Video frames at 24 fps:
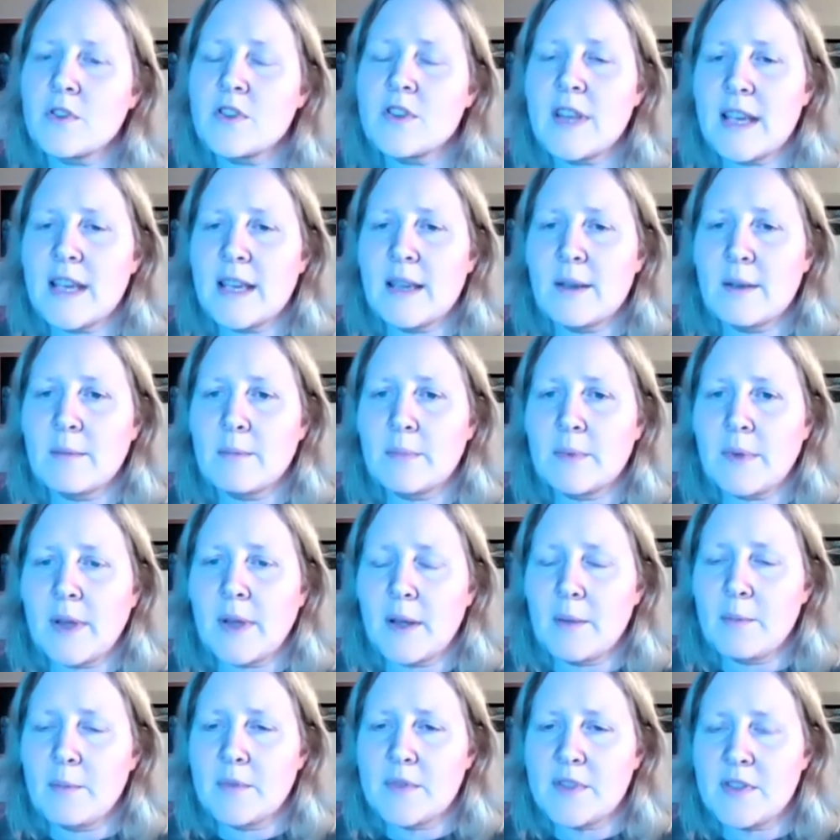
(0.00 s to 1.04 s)
the
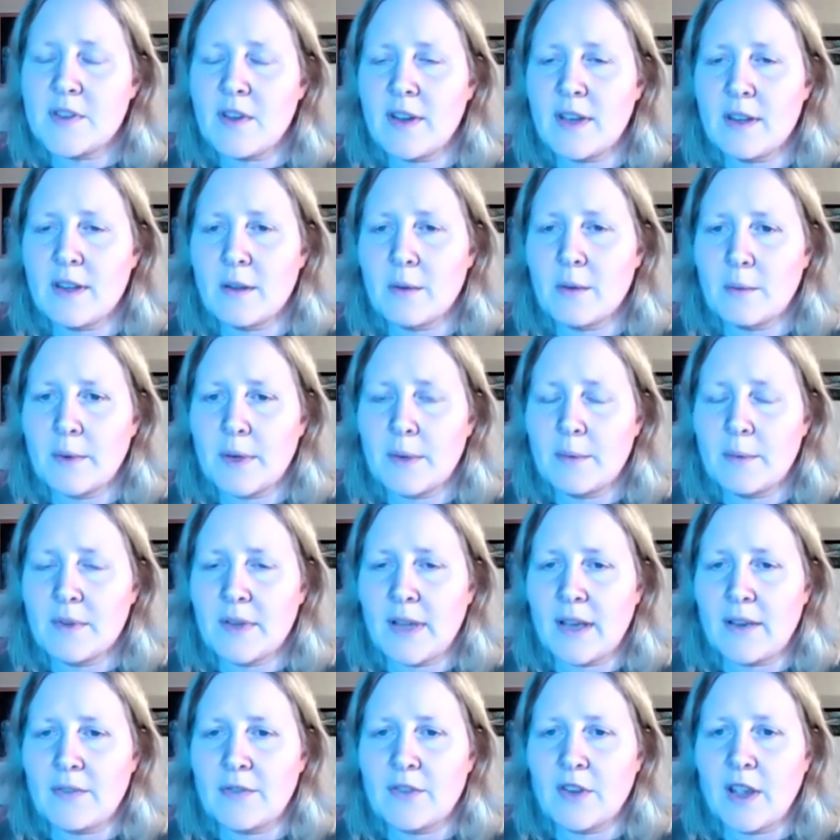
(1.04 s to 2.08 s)
site that we would
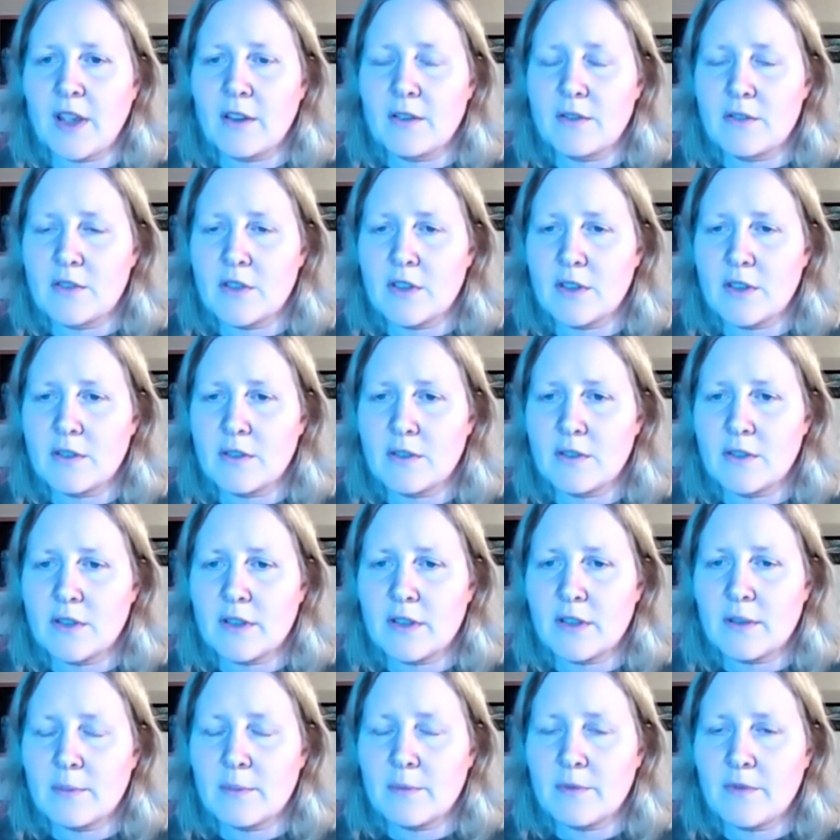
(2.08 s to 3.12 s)
have to go
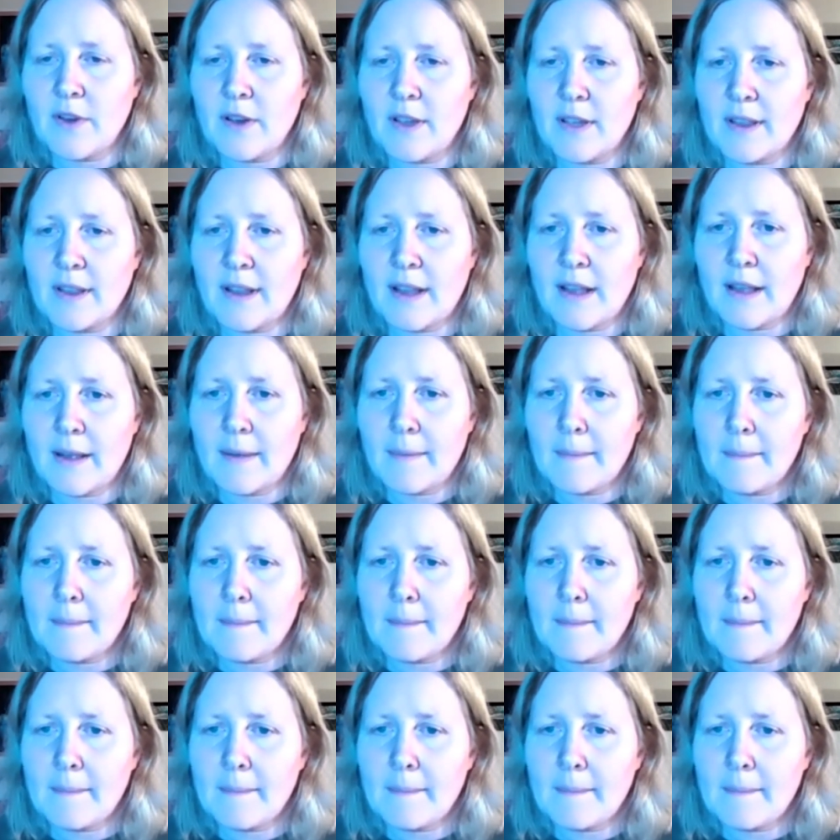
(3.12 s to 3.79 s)
to find that?